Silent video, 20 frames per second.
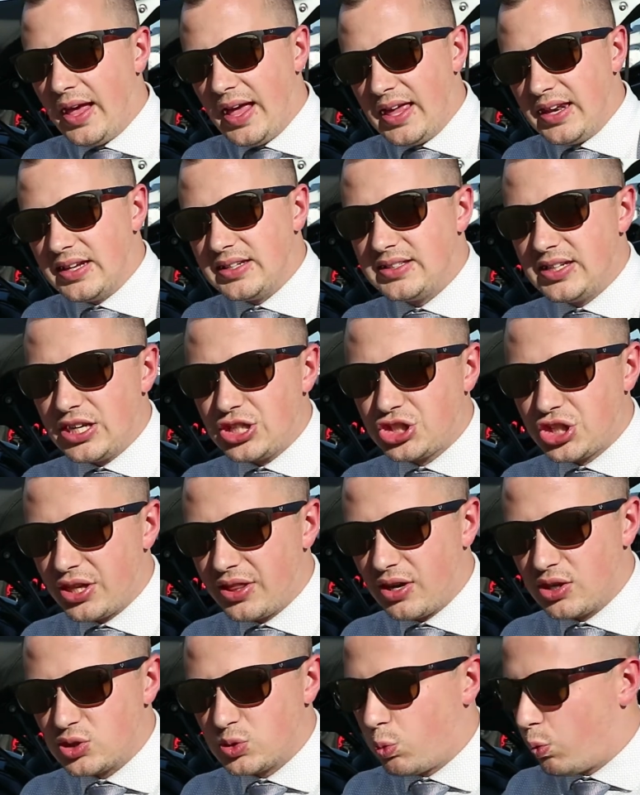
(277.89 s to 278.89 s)
In
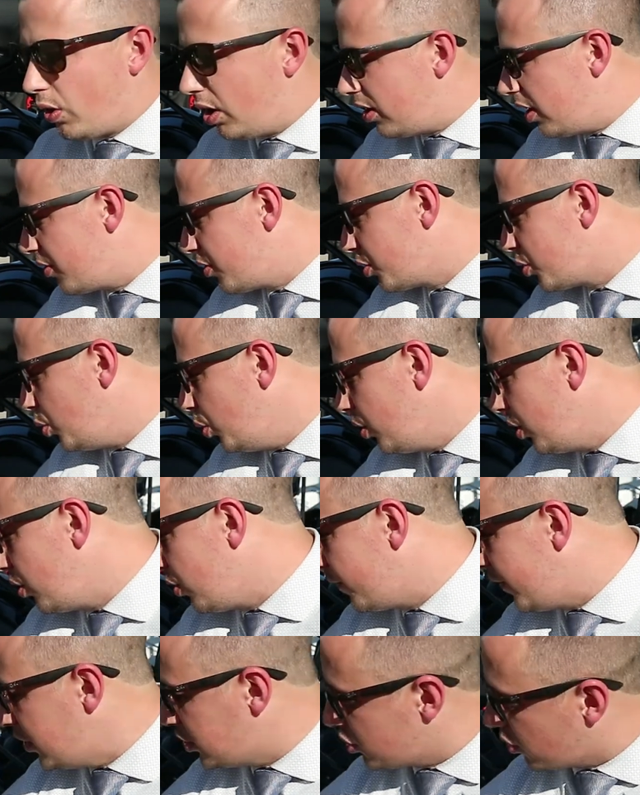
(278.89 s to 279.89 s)
addition, there's one other cool
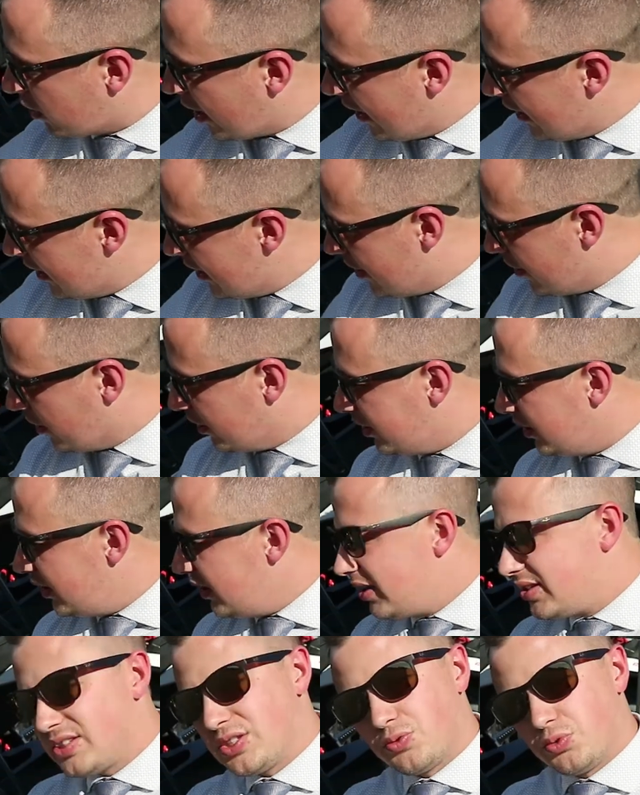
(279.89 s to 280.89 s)
little feature right here.
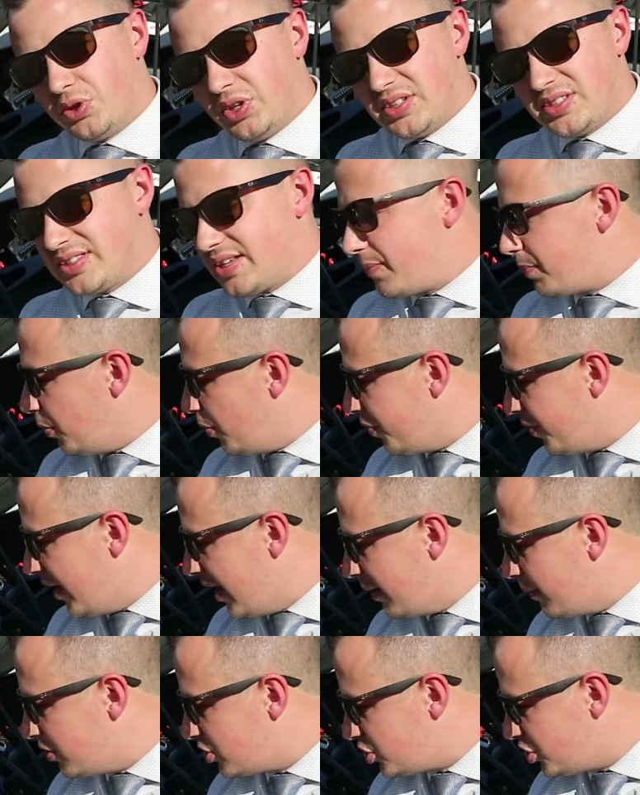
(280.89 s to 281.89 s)
It's a really simple
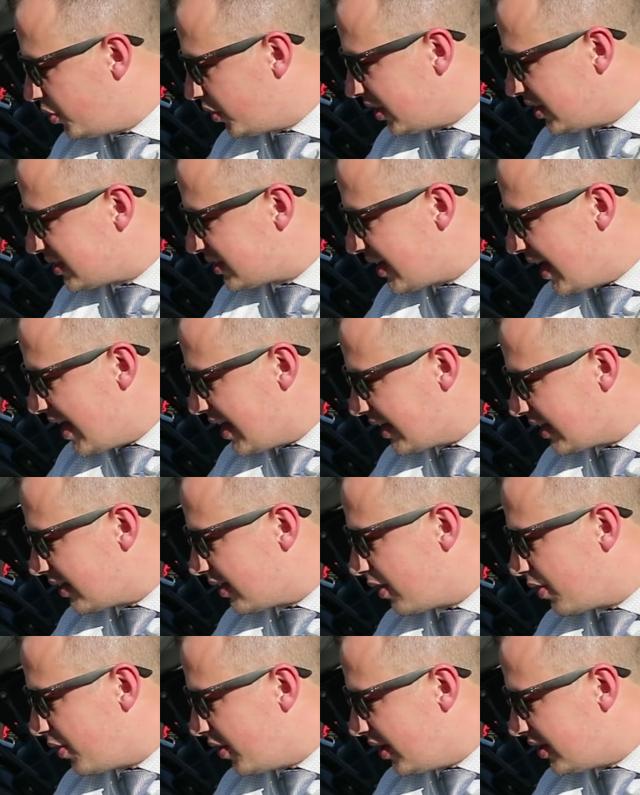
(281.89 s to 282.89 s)
thing, but you can take
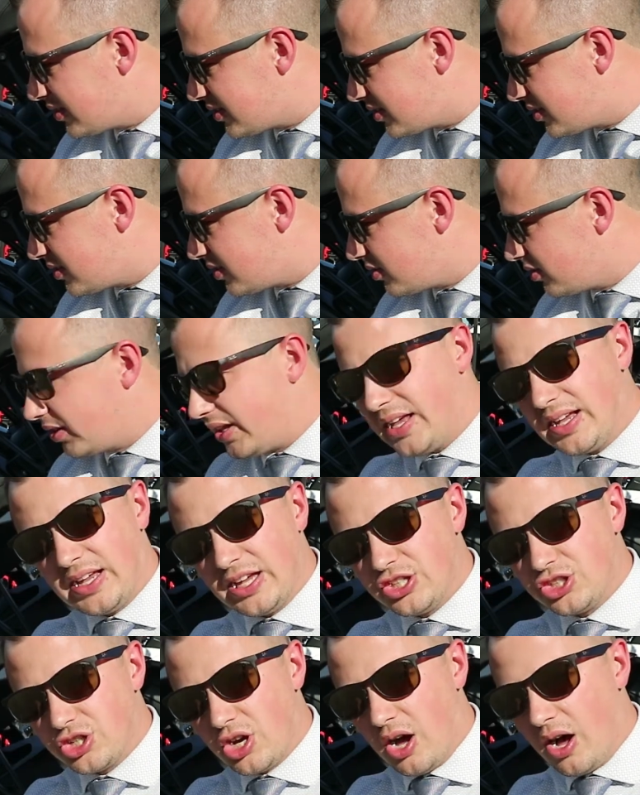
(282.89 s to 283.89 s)
this
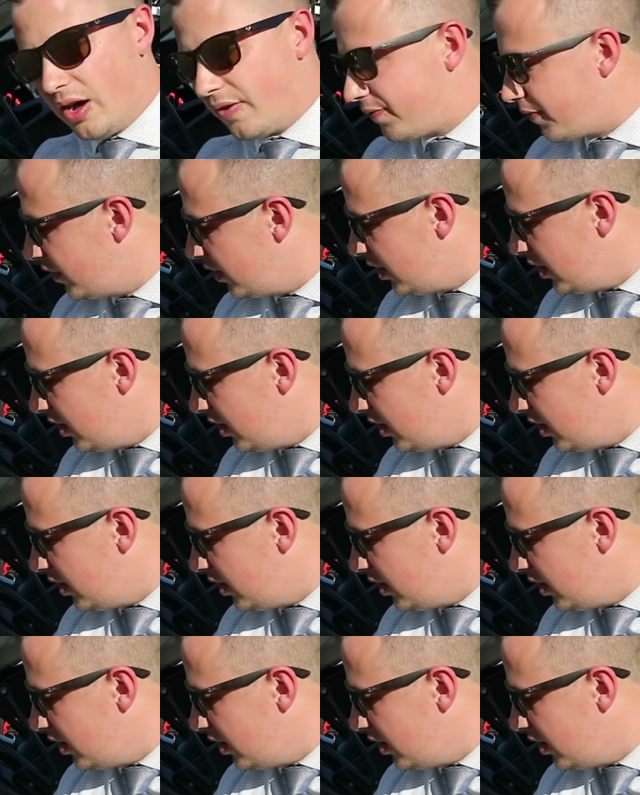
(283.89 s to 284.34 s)
linkage off,